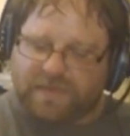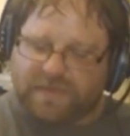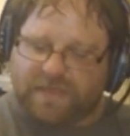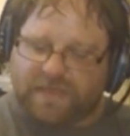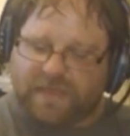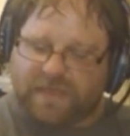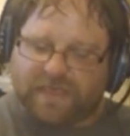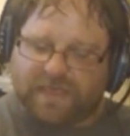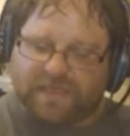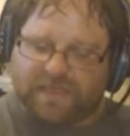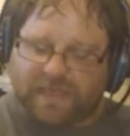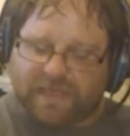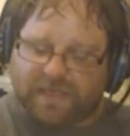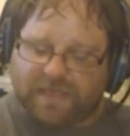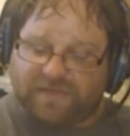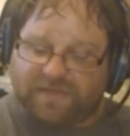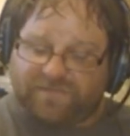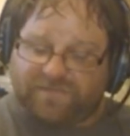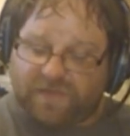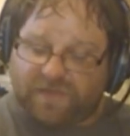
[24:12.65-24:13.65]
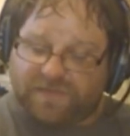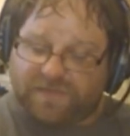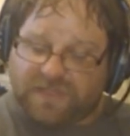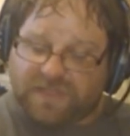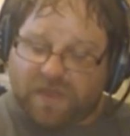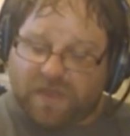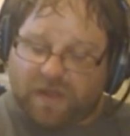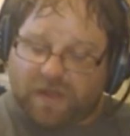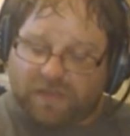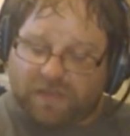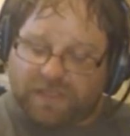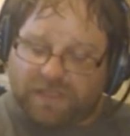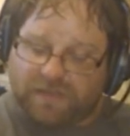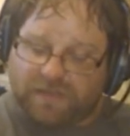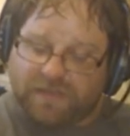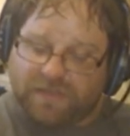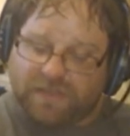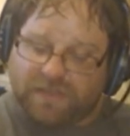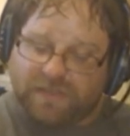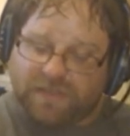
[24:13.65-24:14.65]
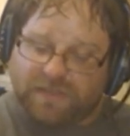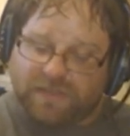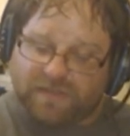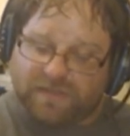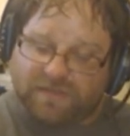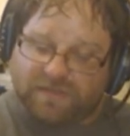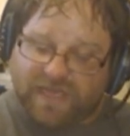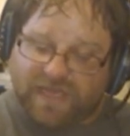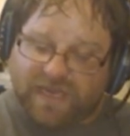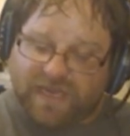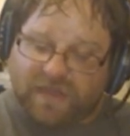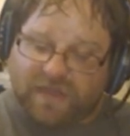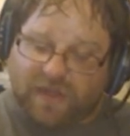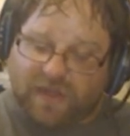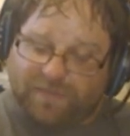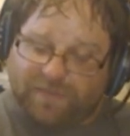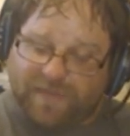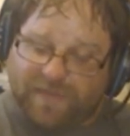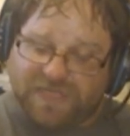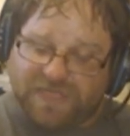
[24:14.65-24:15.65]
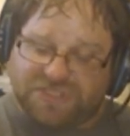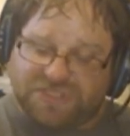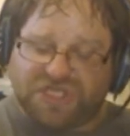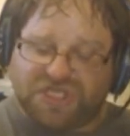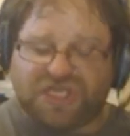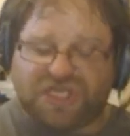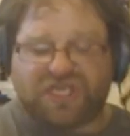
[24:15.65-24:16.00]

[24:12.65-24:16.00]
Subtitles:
The film is called They Call Me Jig.